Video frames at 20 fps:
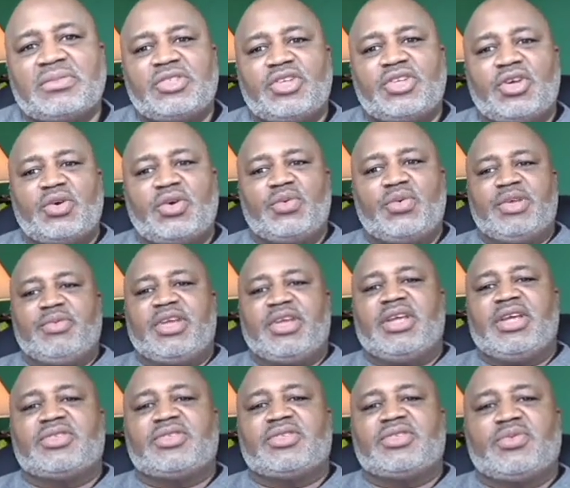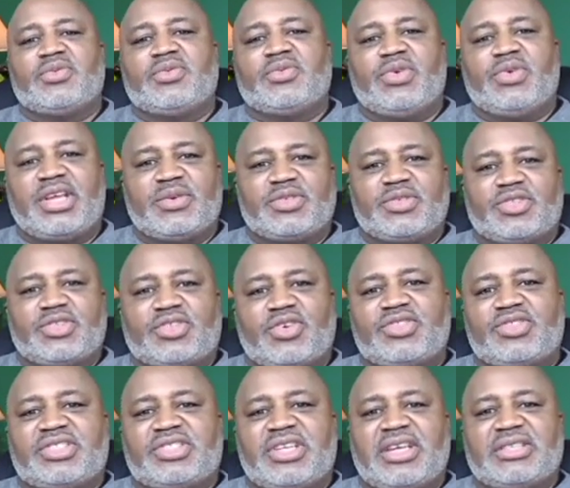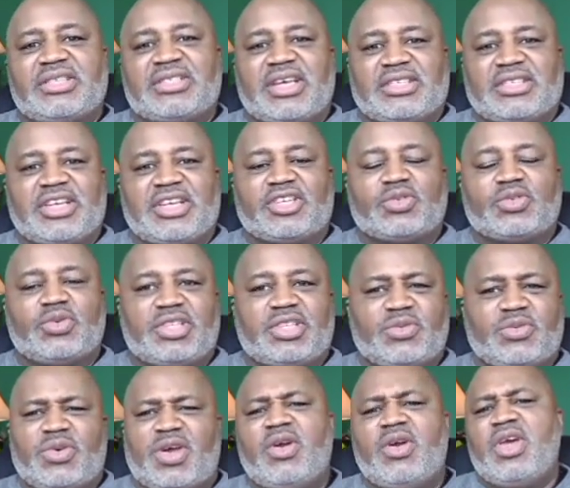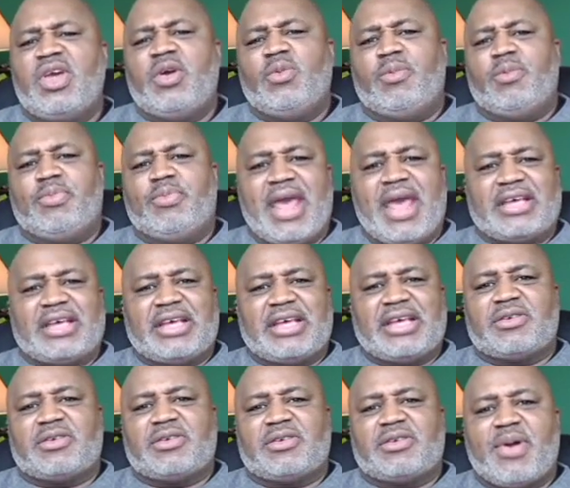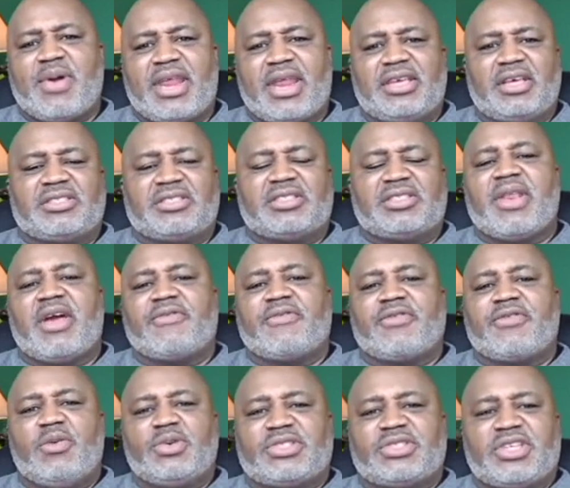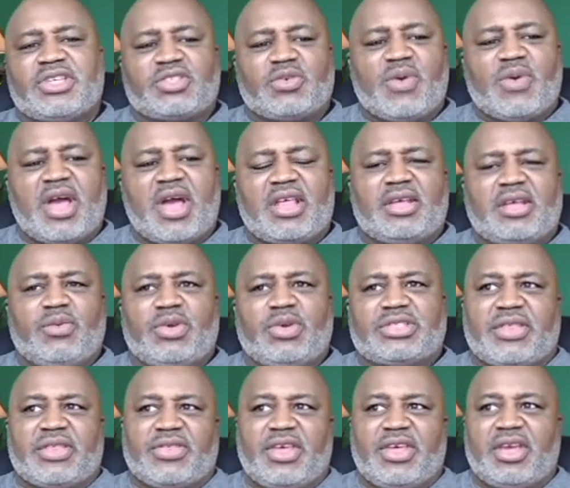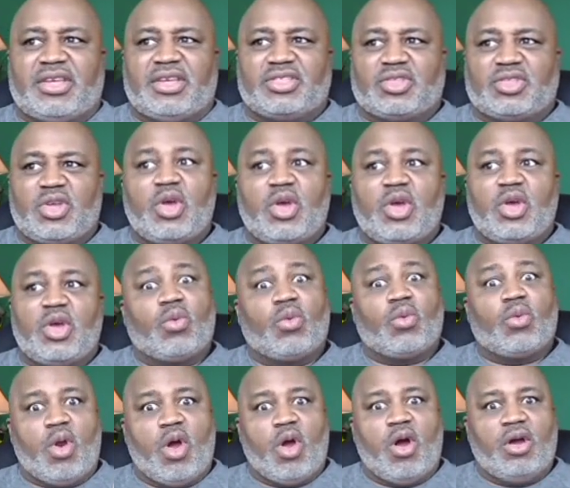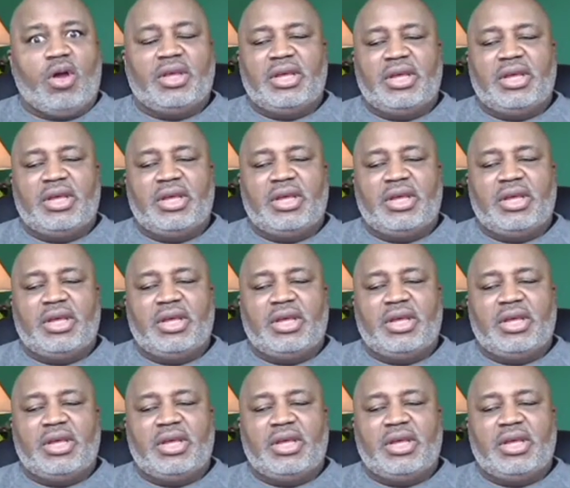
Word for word: You know, when it becomes when it comes to certain sins like sexual sins, we all we'll blast somebody and kick somebody out for homosexuality, which I think is wrong.